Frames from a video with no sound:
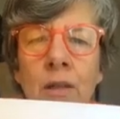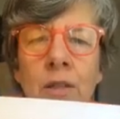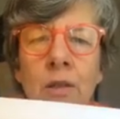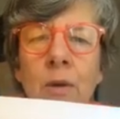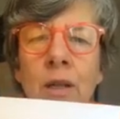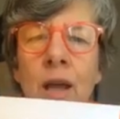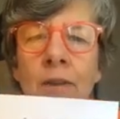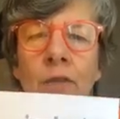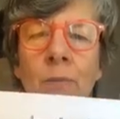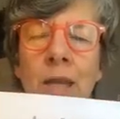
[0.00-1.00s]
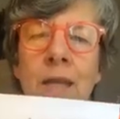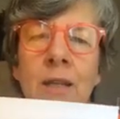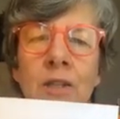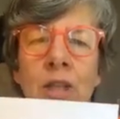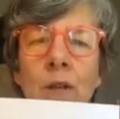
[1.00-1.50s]
I'll do a live of
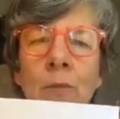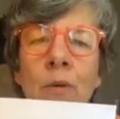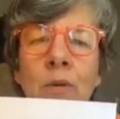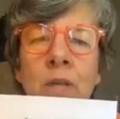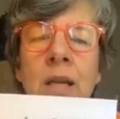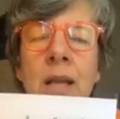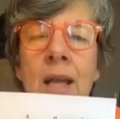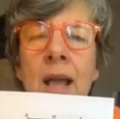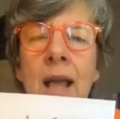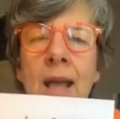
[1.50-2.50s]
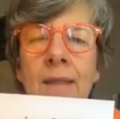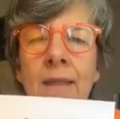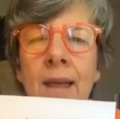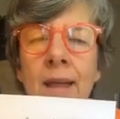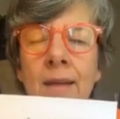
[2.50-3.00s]
making a geoboard,
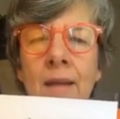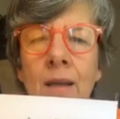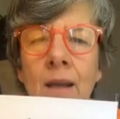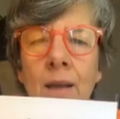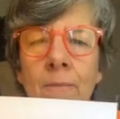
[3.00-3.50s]
and then